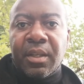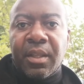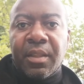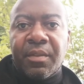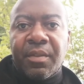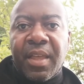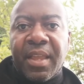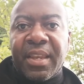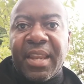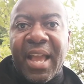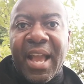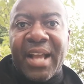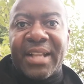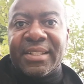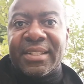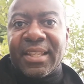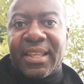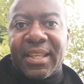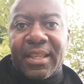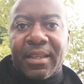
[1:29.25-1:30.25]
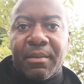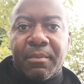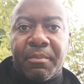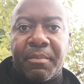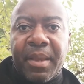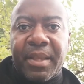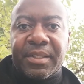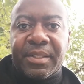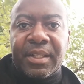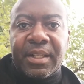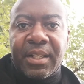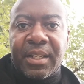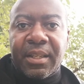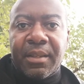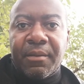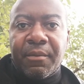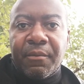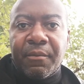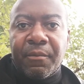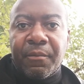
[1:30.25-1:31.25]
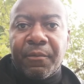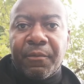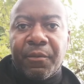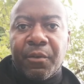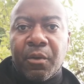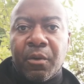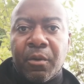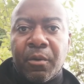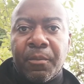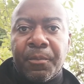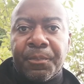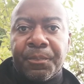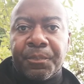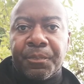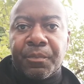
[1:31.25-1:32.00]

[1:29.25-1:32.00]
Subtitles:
and then asking basically for